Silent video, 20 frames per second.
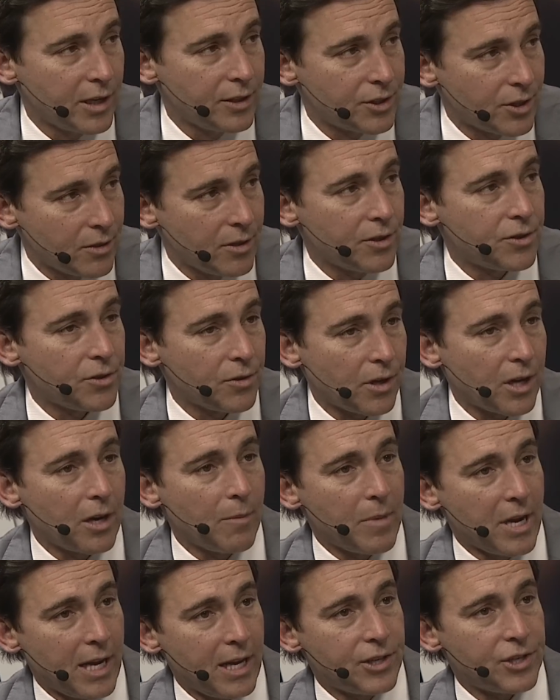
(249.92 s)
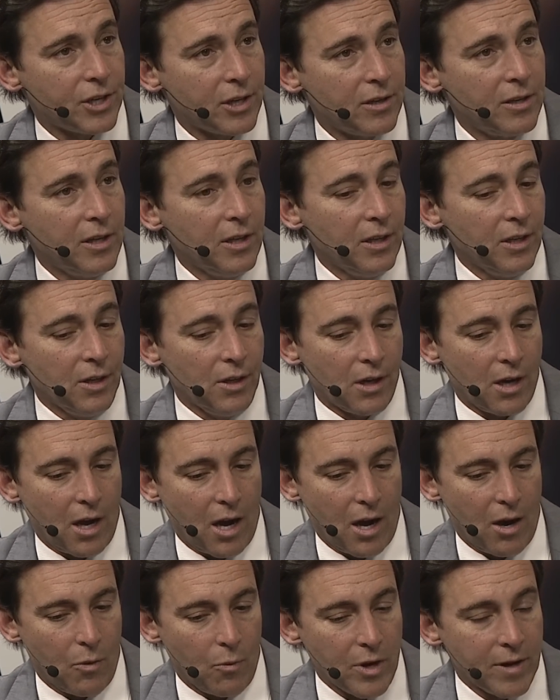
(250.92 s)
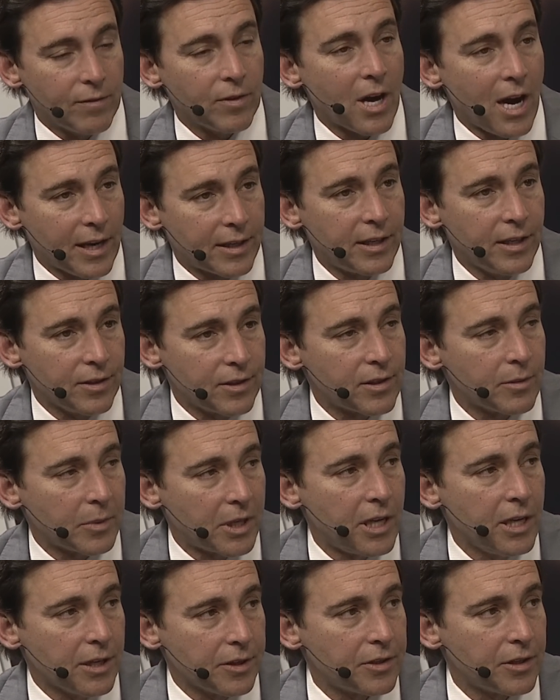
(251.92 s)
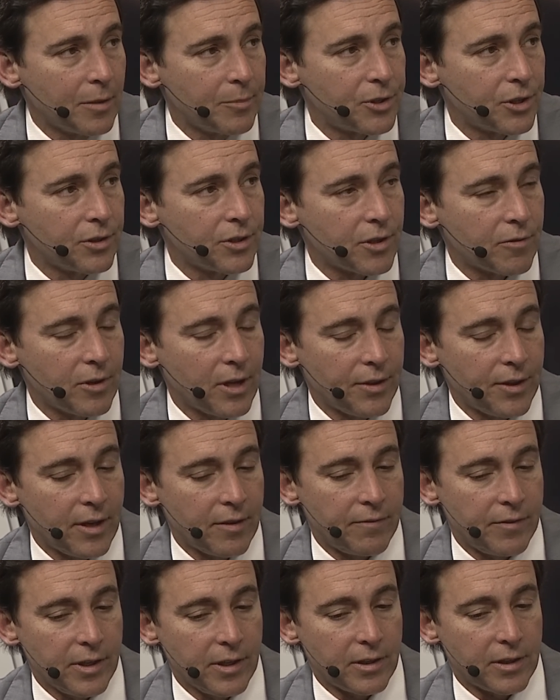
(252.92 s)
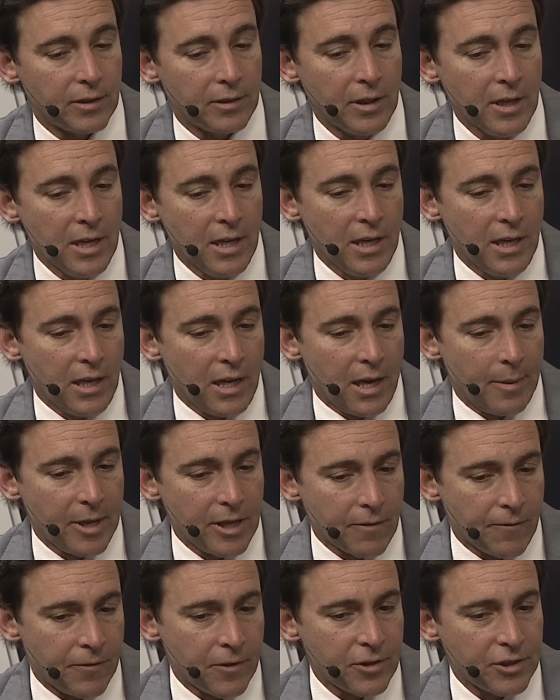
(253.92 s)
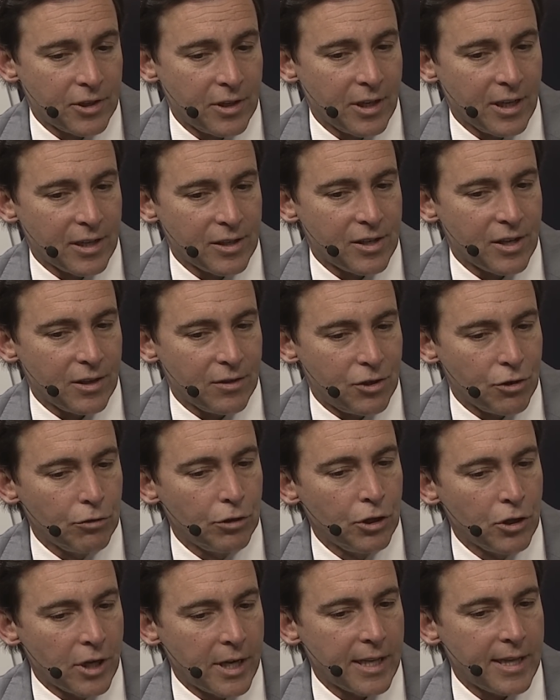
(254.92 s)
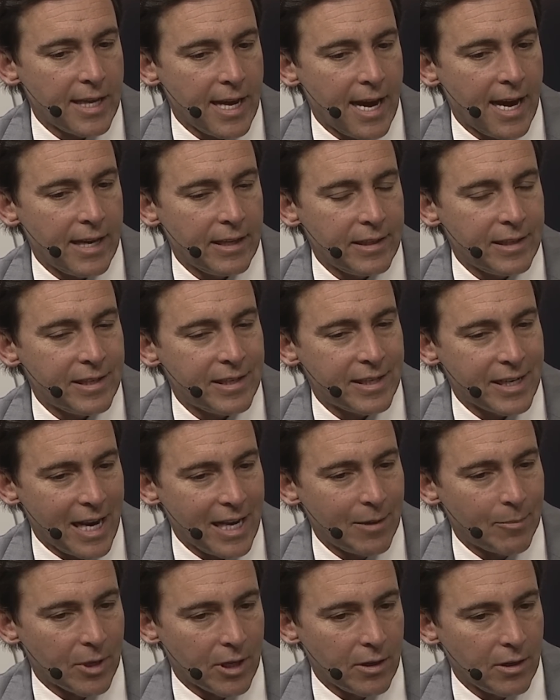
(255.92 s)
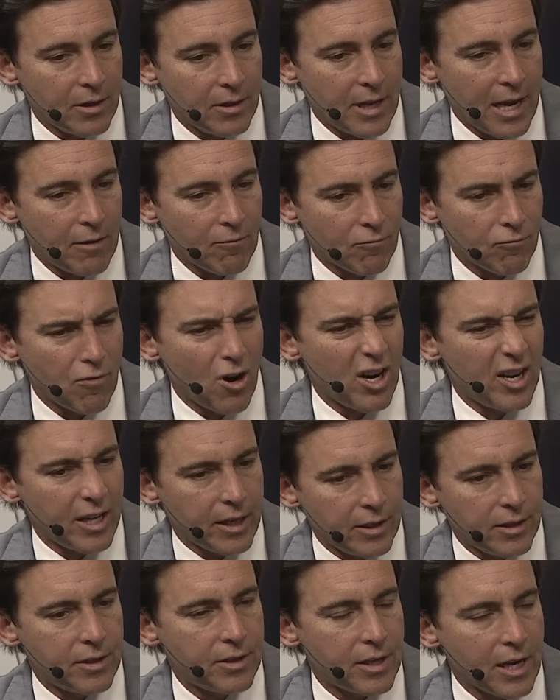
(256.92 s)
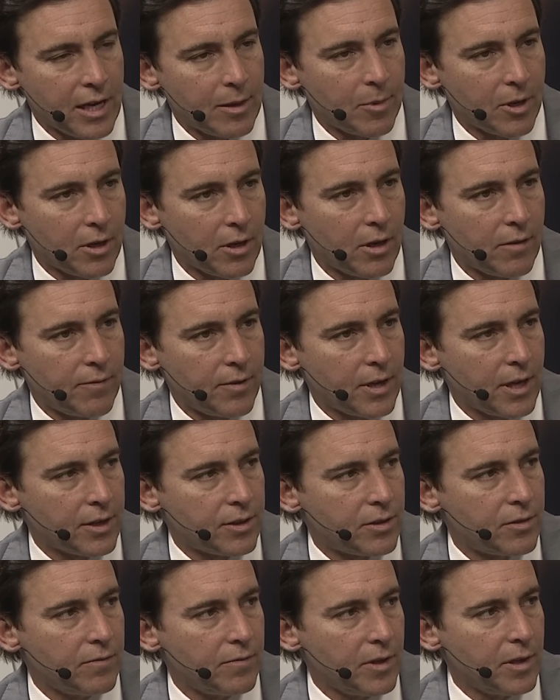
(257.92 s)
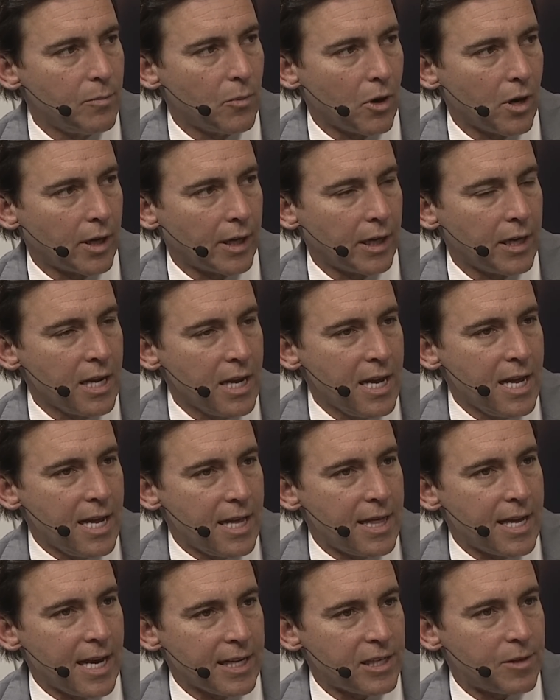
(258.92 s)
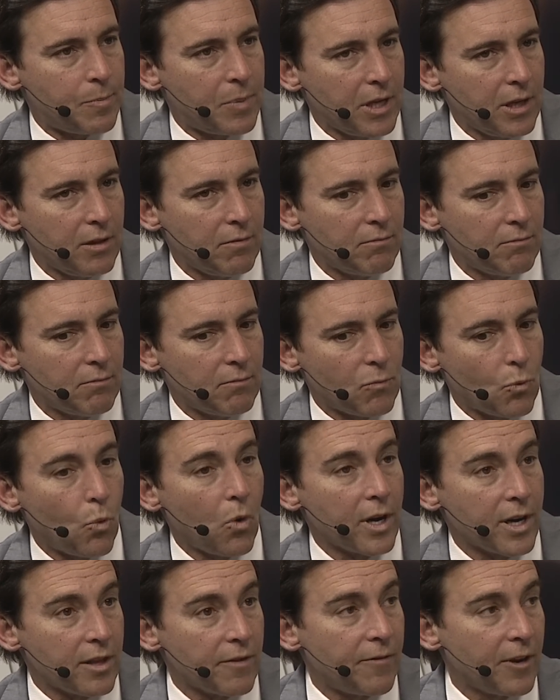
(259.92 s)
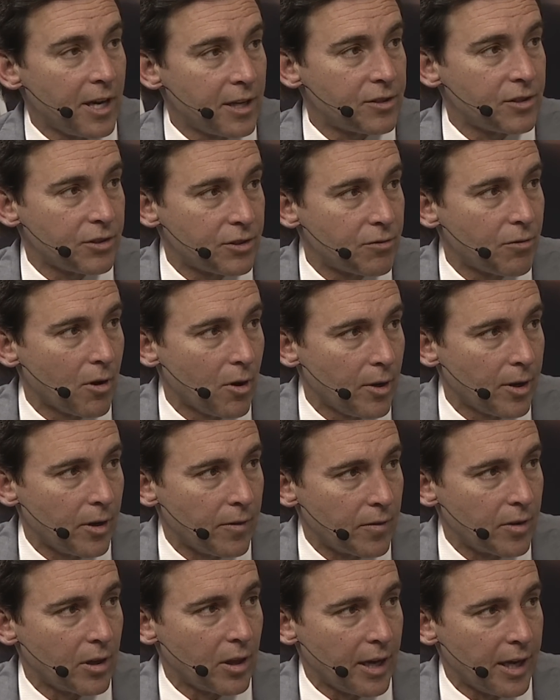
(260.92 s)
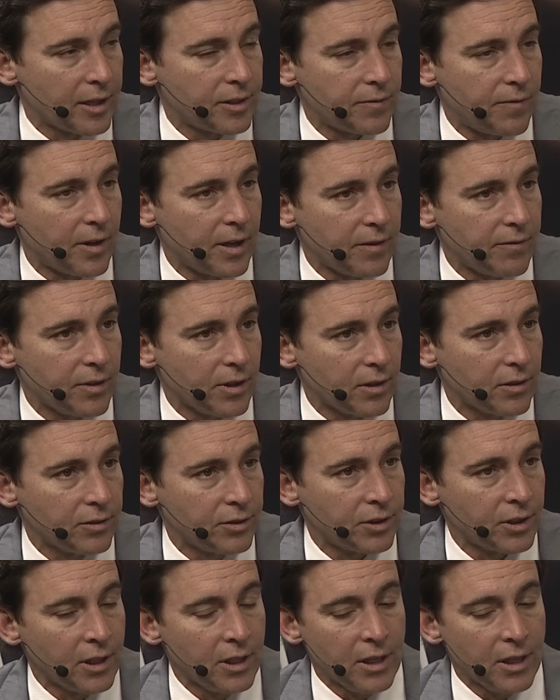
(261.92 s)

so as you can imagine, uh, we've locked in some key assumptions around that vehicle. I mean, the first thing is, as you look at that segment, that rugged segment of the S U V market, that's been one of the fastest growing over the last five years.